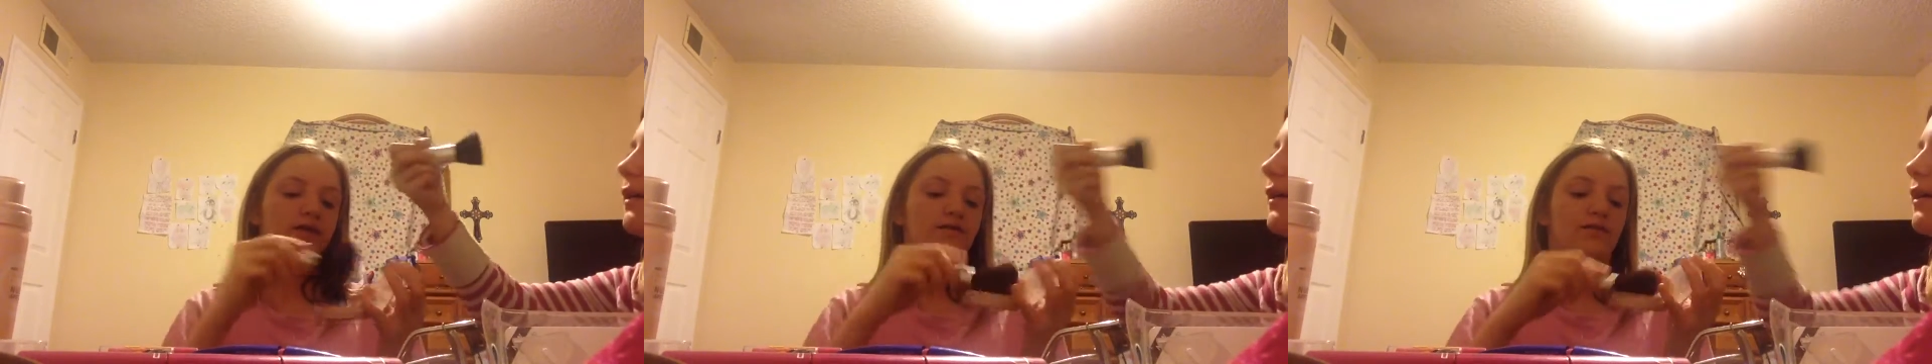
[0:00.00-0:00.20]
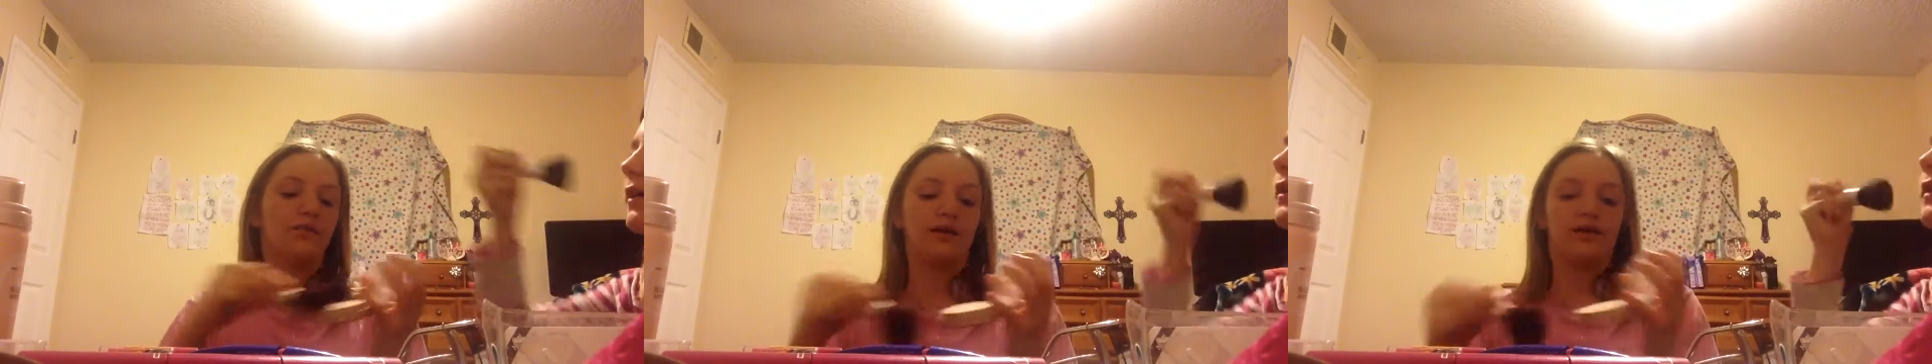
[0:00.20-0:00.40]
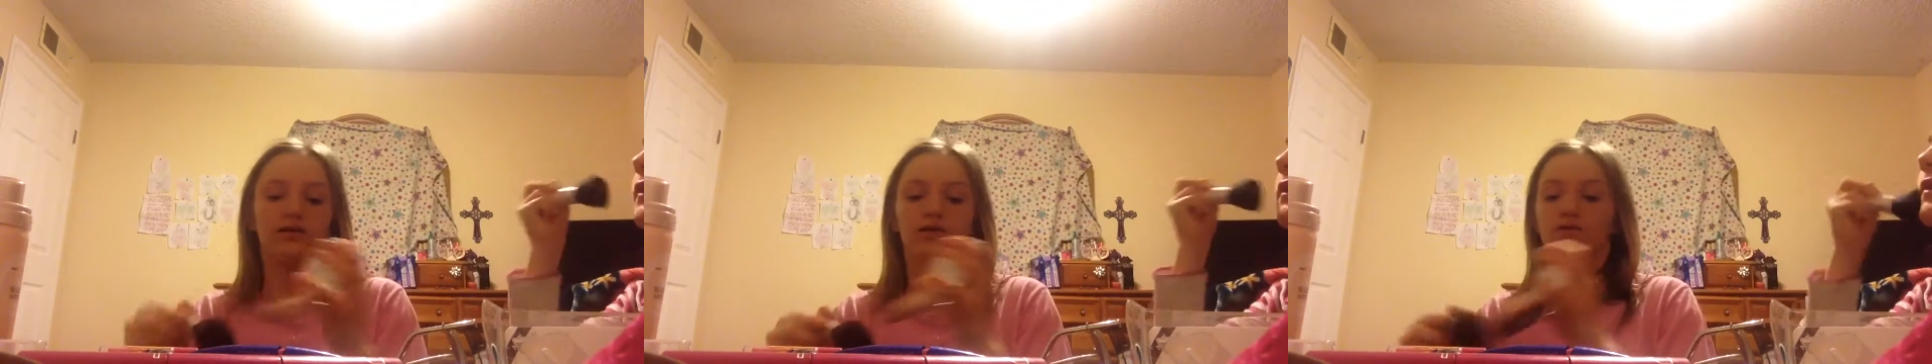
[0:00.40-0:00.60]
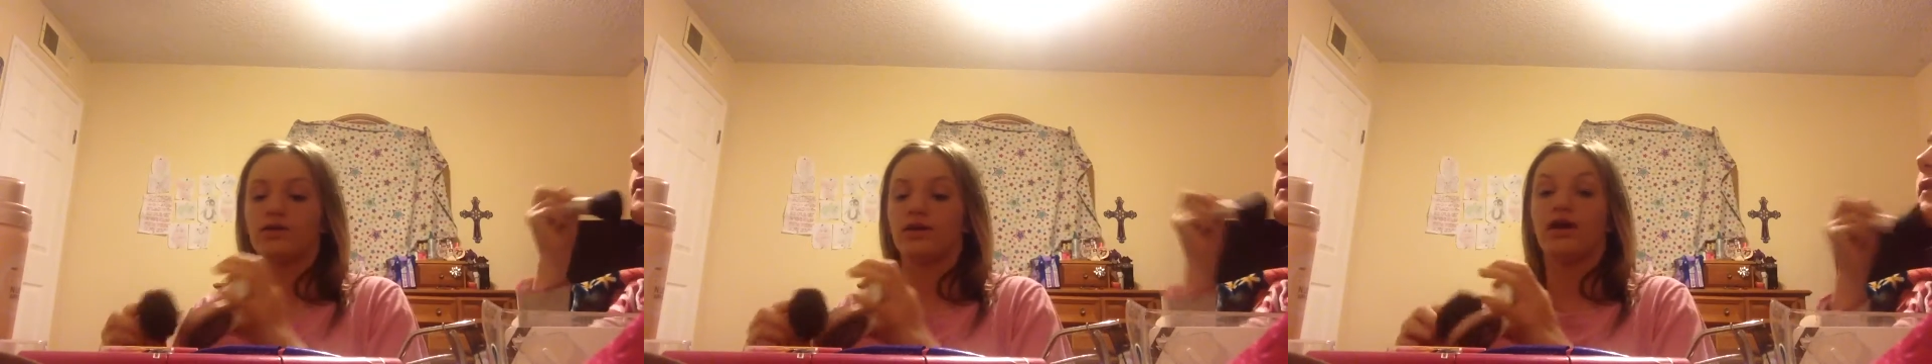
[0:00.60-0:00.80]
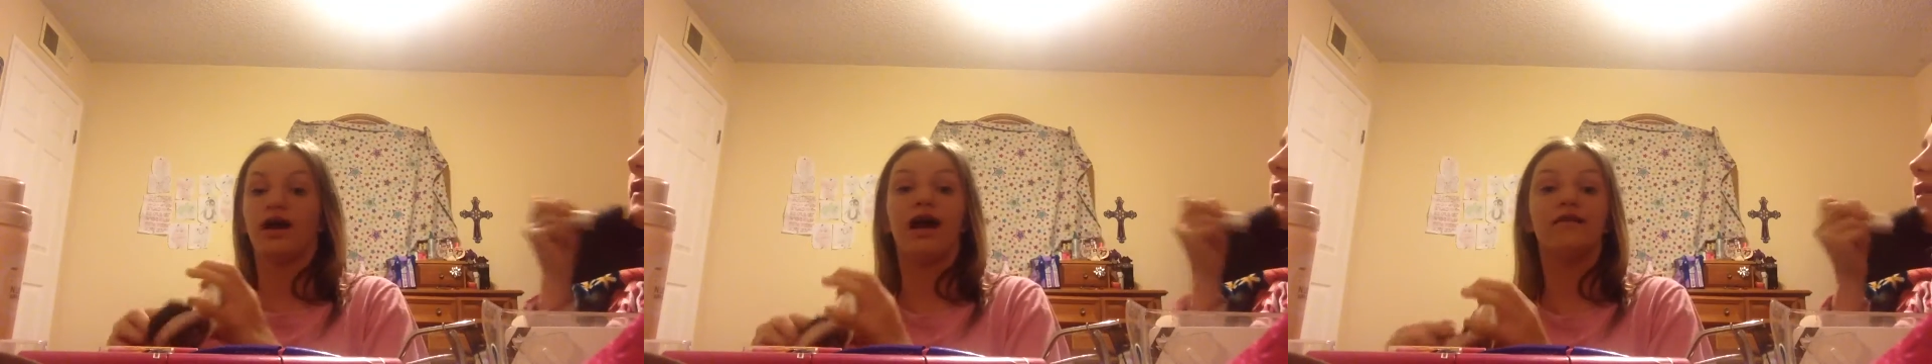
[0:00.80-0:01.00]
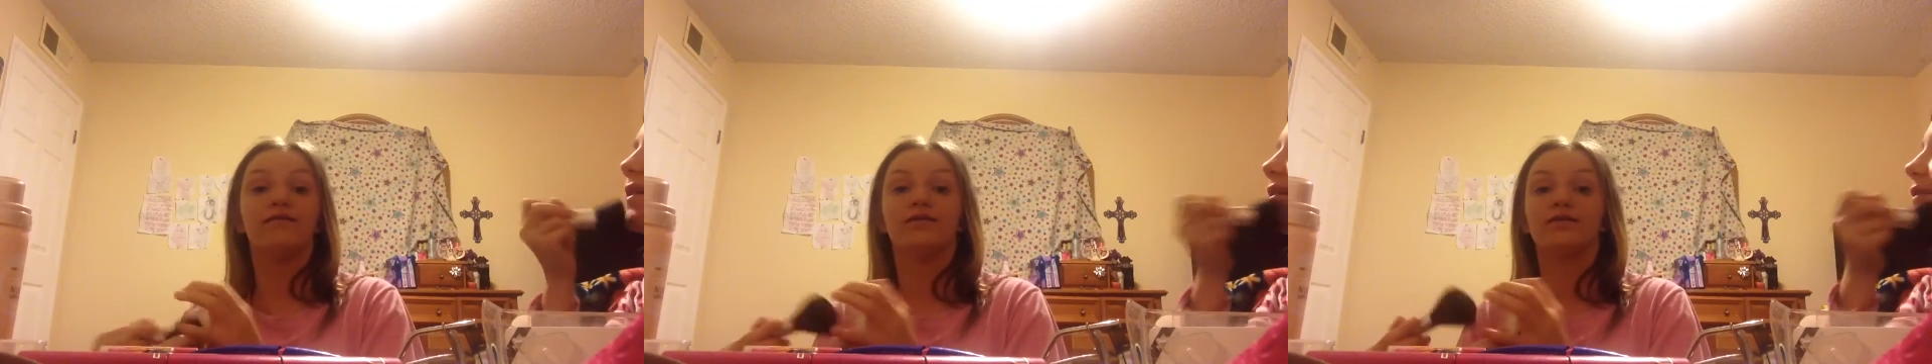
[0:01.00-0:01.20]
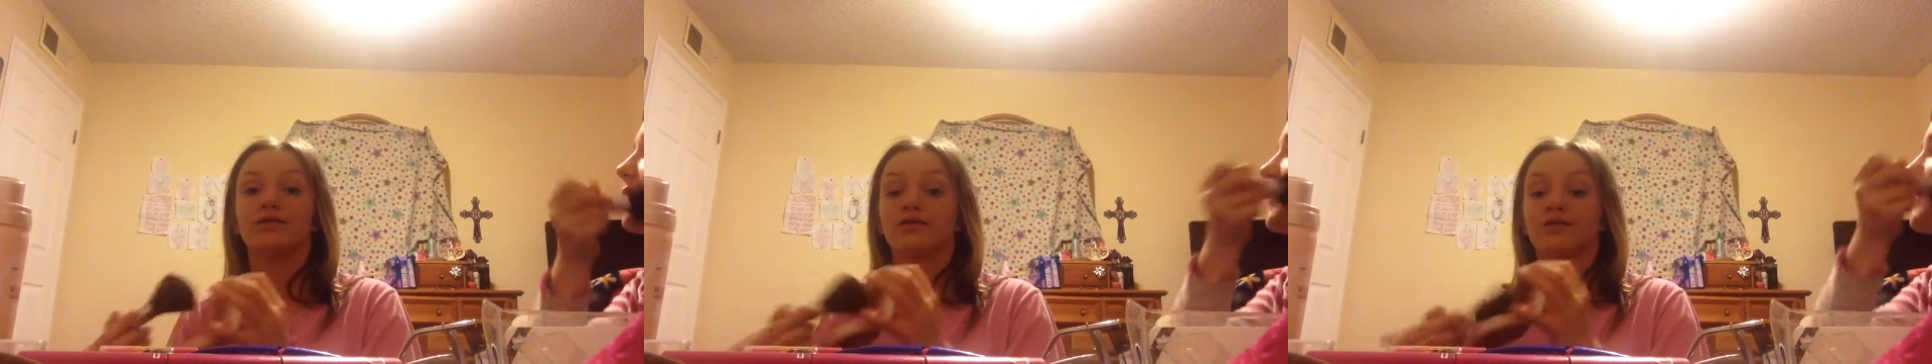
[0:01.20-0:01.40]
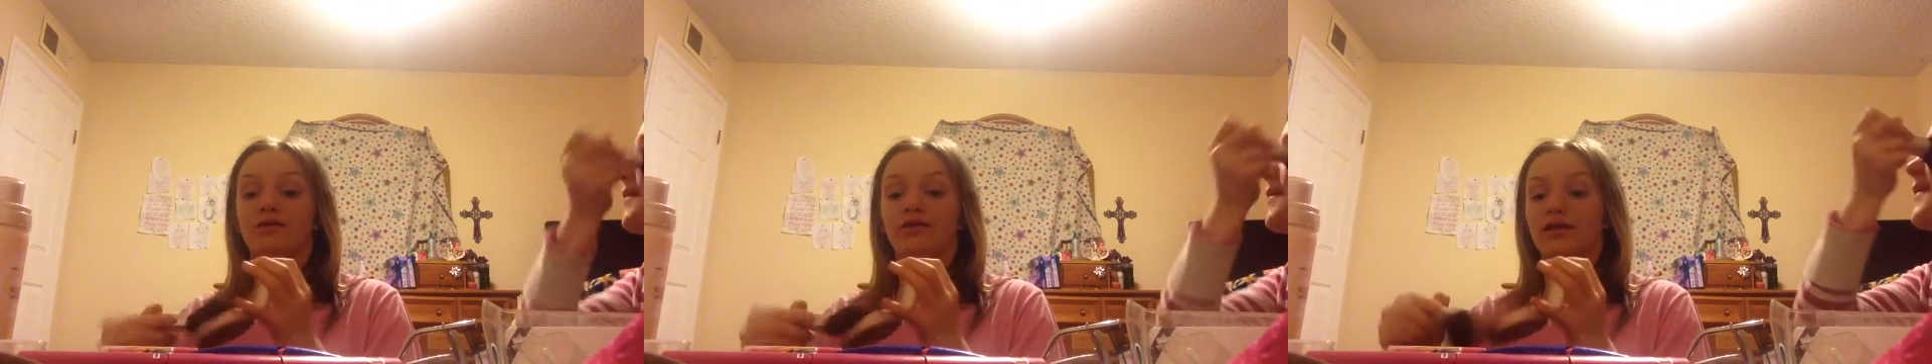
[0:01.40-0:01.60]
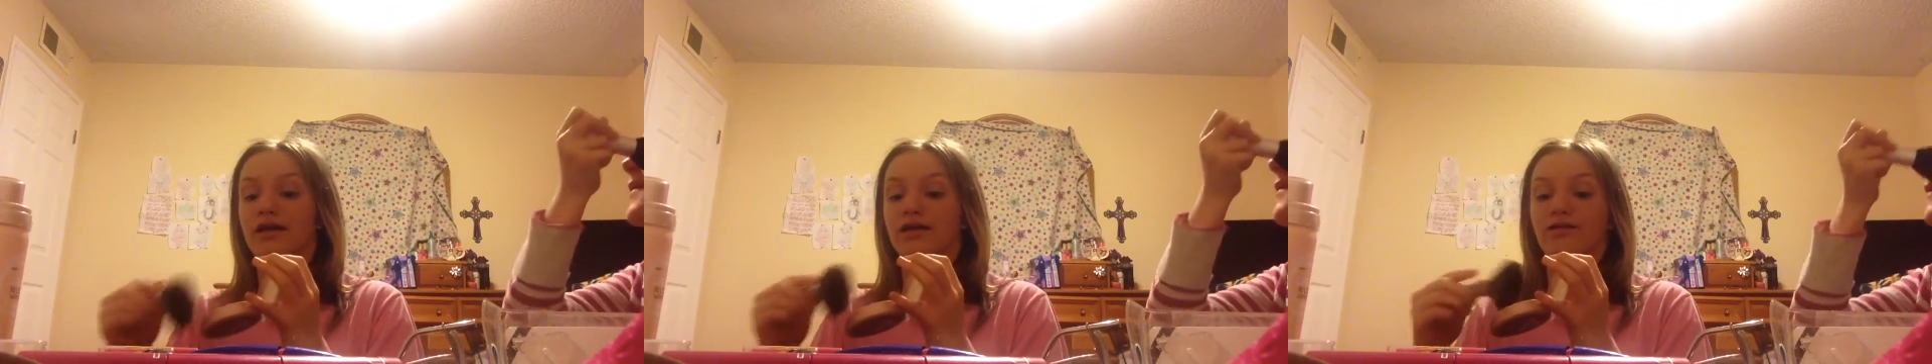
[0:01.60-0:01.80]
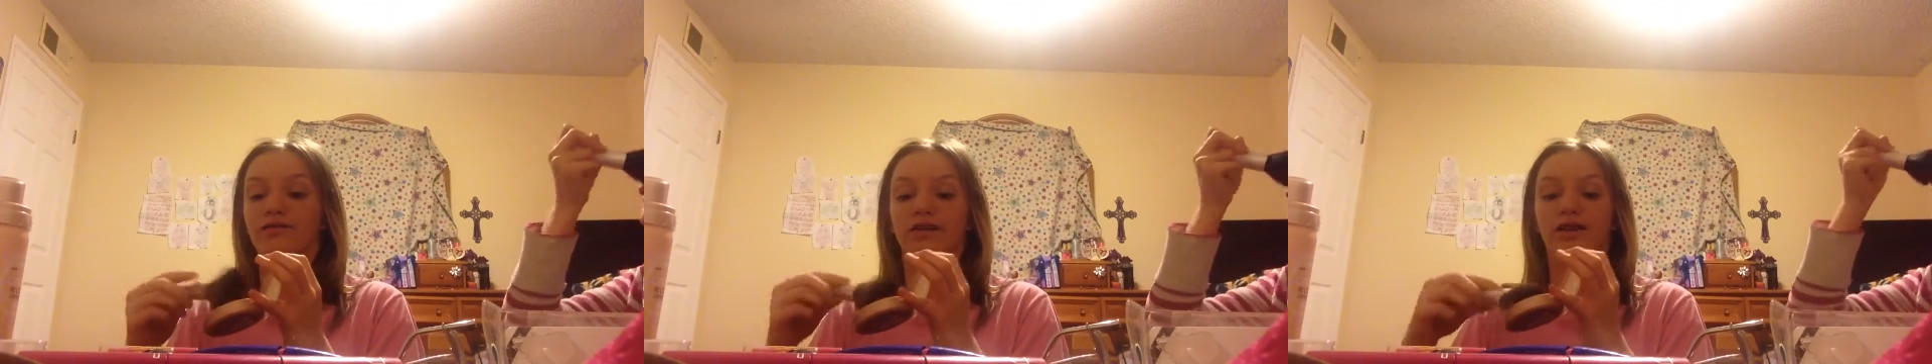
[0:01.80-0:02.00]
even made a new channel. I haven't done
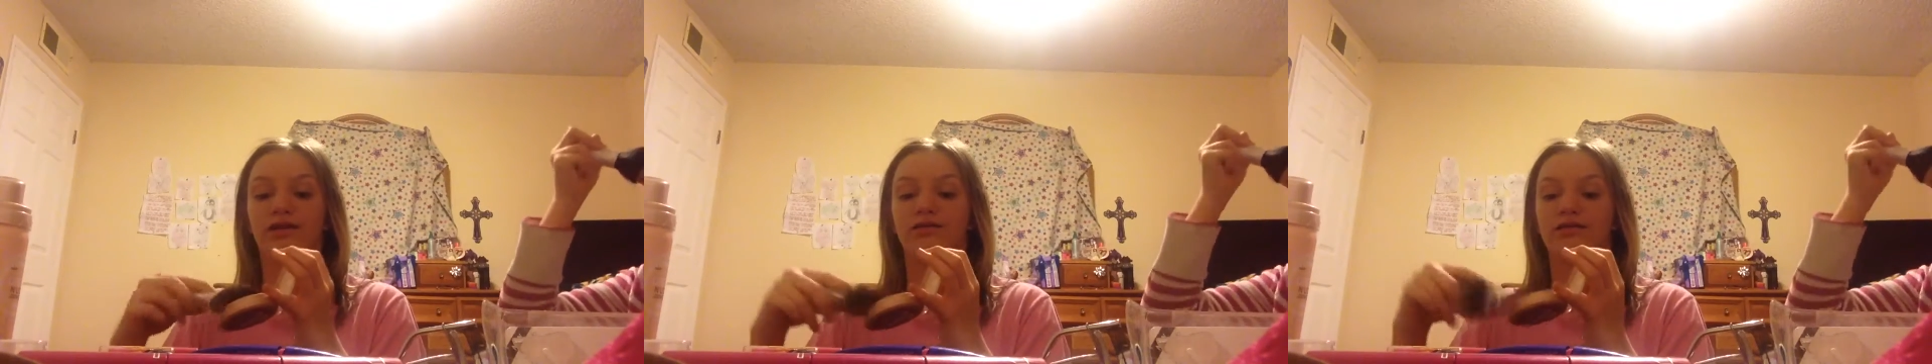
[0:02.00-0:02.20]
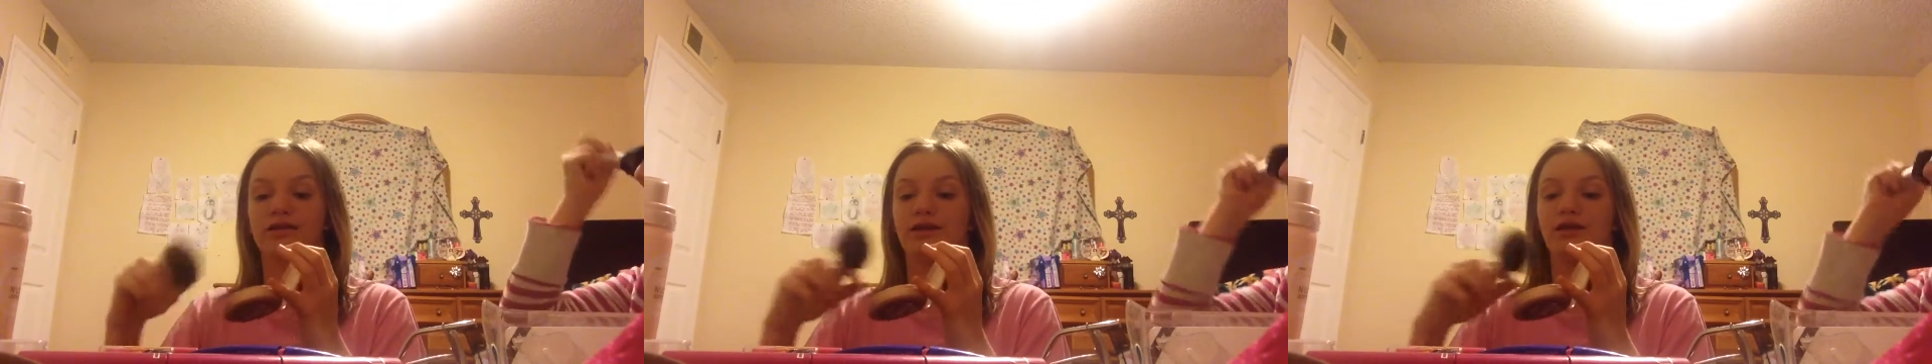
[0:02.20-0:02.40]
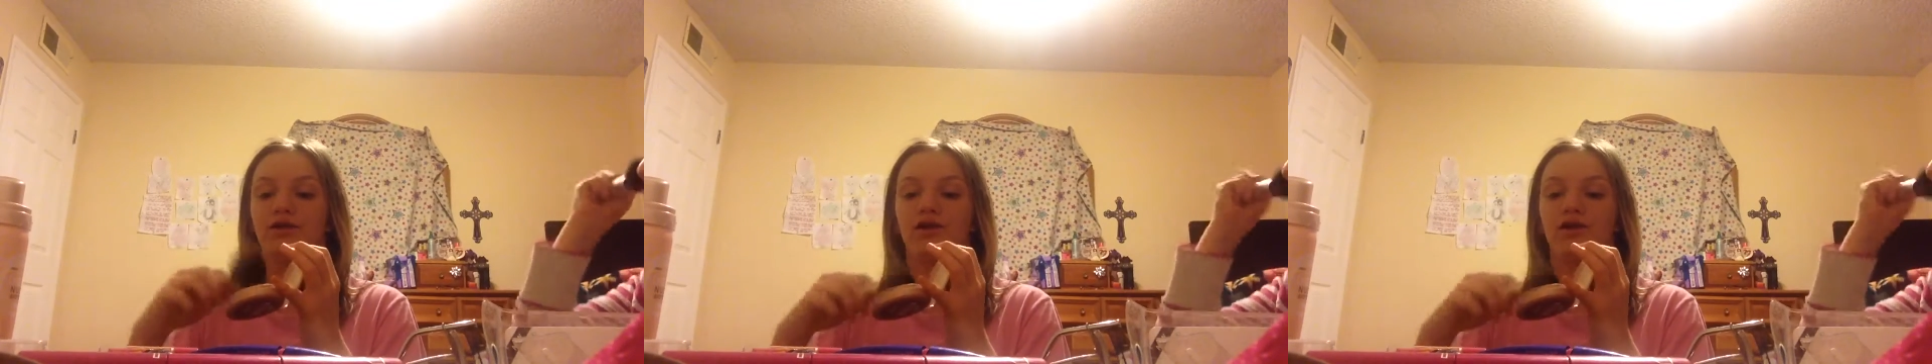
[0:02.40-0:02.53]
a video in so